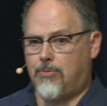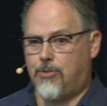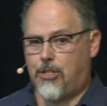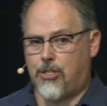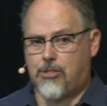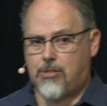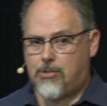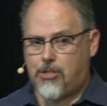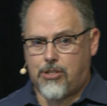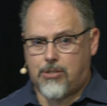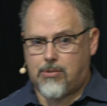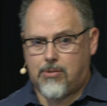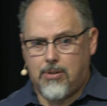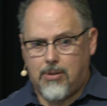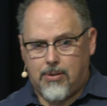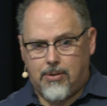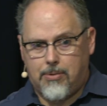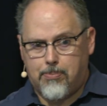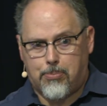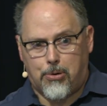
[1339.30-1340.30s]
just, just
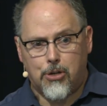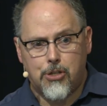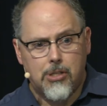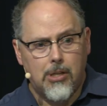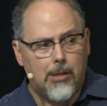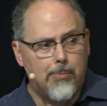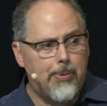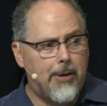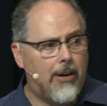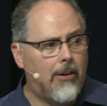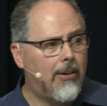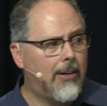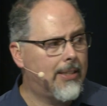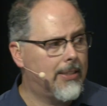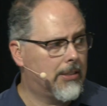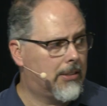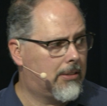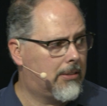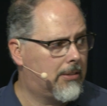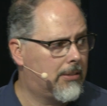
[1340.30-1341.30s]
personal
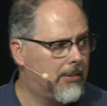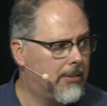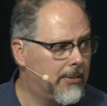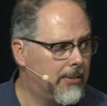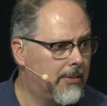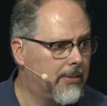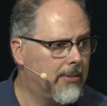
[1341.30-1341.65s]
appearance.